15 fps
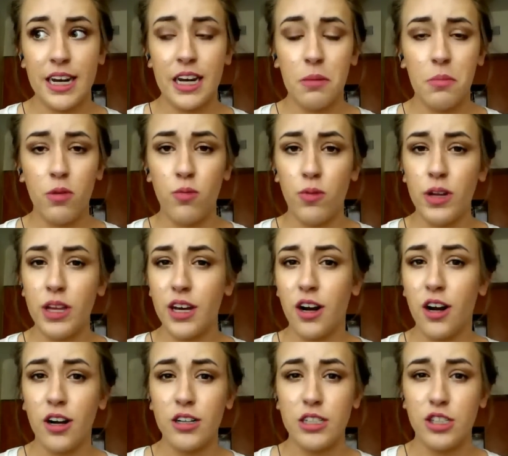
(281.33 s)
it can be really
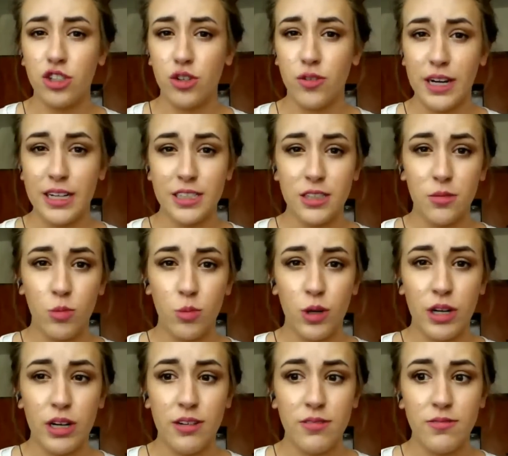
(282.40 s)
hard to train
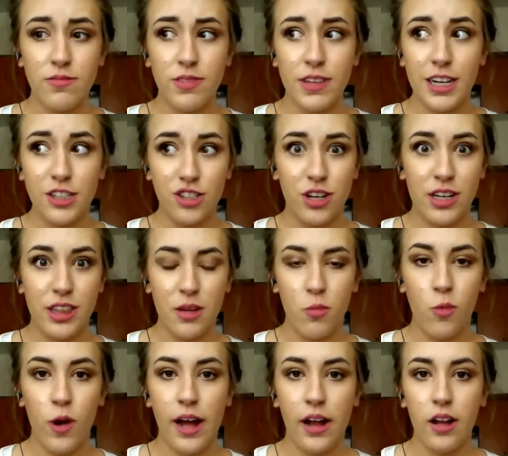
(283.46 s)
someone and train
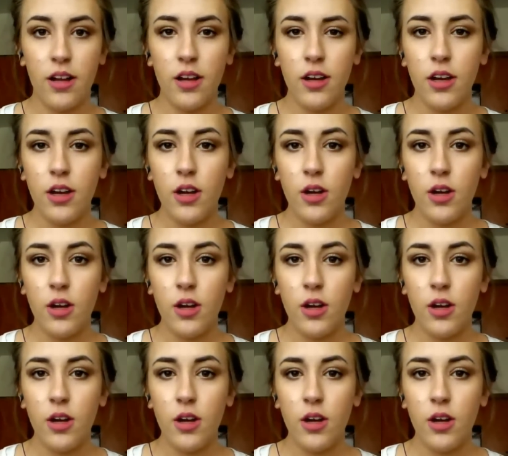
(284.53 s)
them well